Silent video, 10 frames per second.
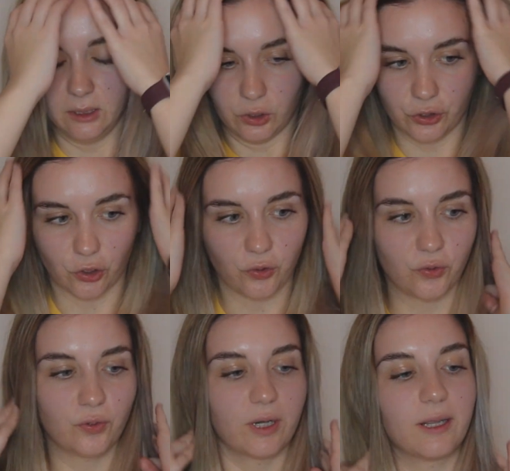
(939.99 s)

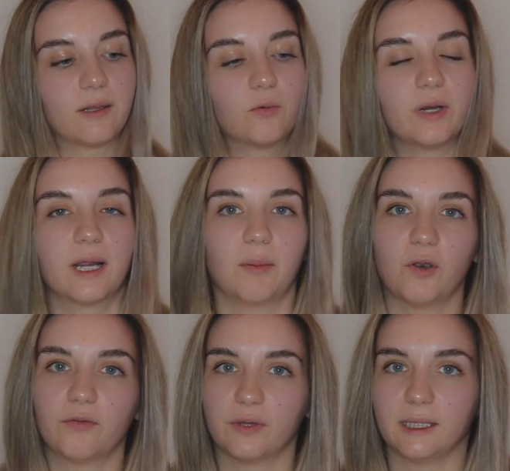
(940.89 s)
So there were a
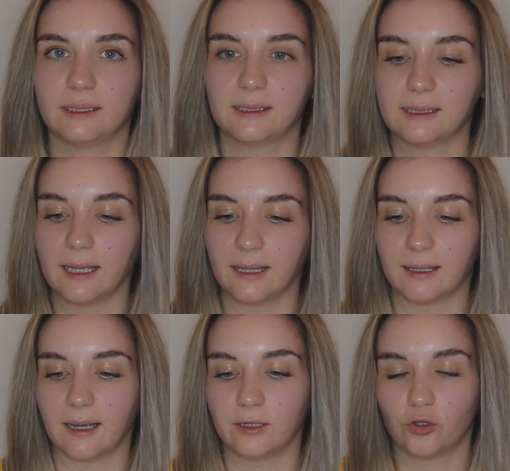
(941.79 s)
couple of things that
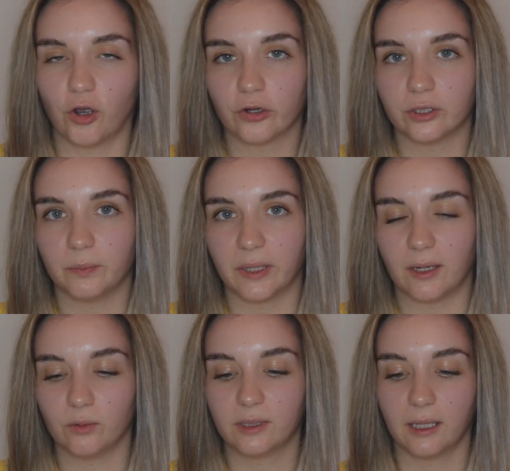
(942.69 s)
I talked
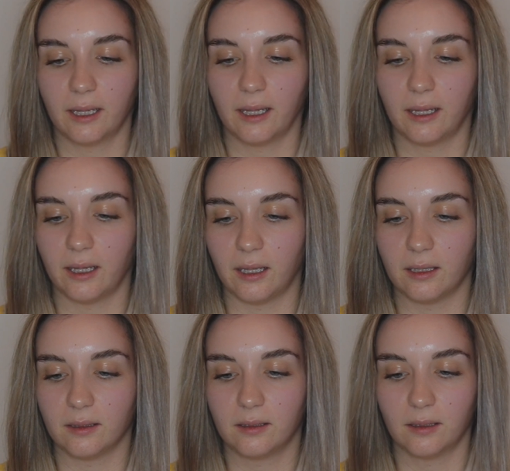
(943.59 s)
about
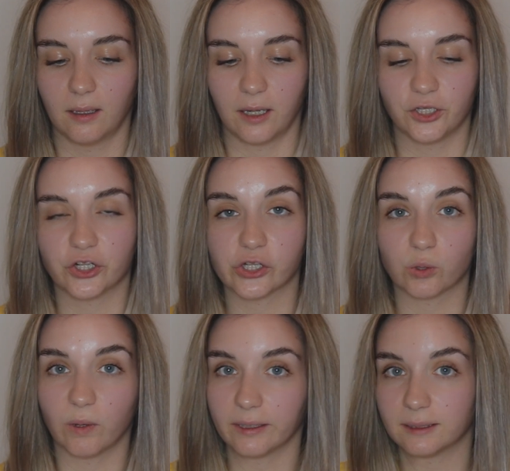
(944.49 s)
and I
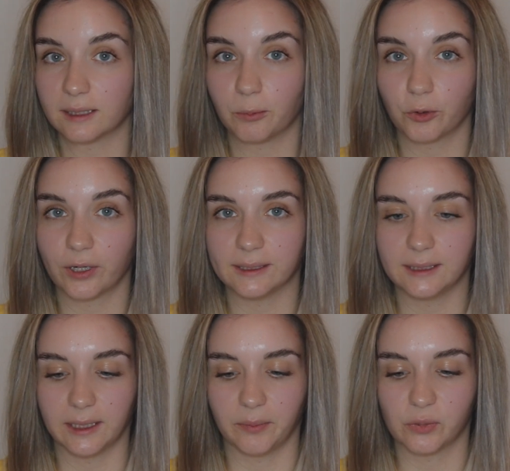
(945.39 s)
just want to
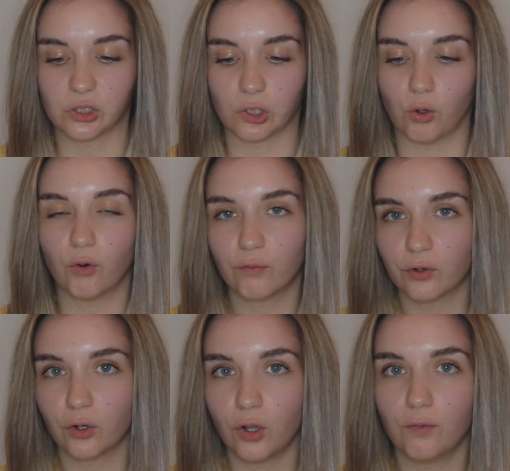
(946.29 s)
summarize them. So
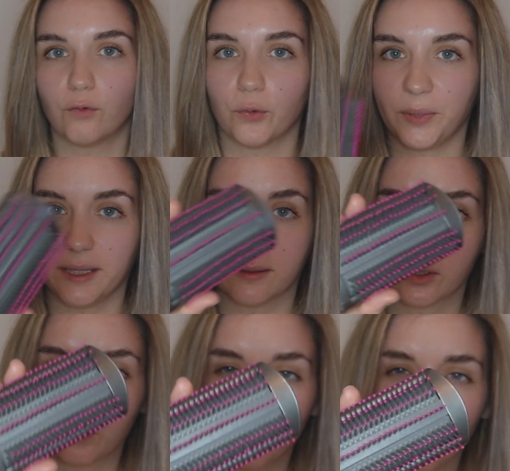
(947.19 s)
overall, for me, the
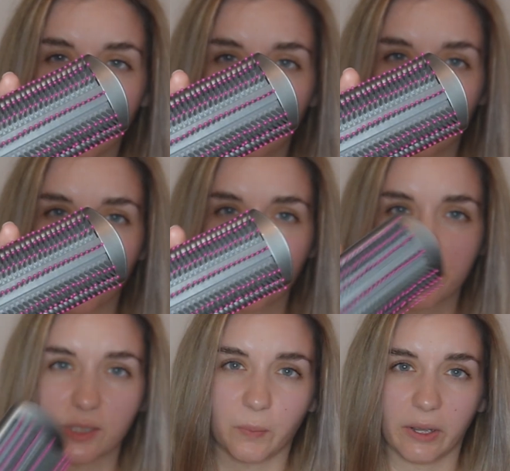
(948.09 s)
smoothing brush
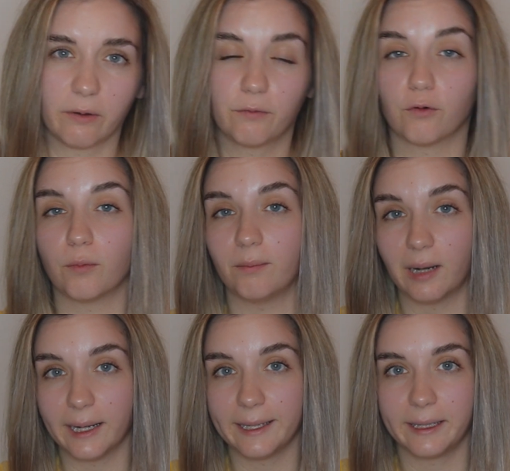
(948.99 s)
is better for
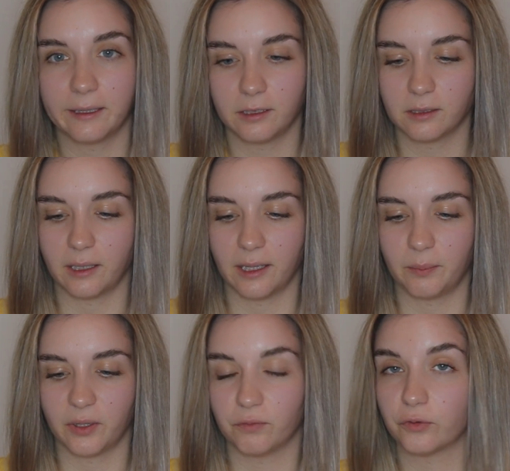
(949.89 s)
my hair type
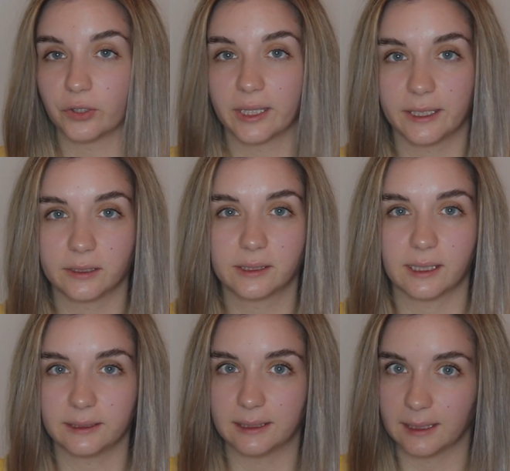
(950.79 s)
and for the
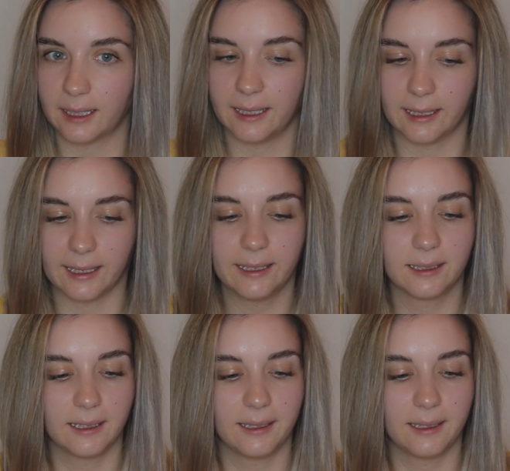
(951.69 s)
hairstyles that I like.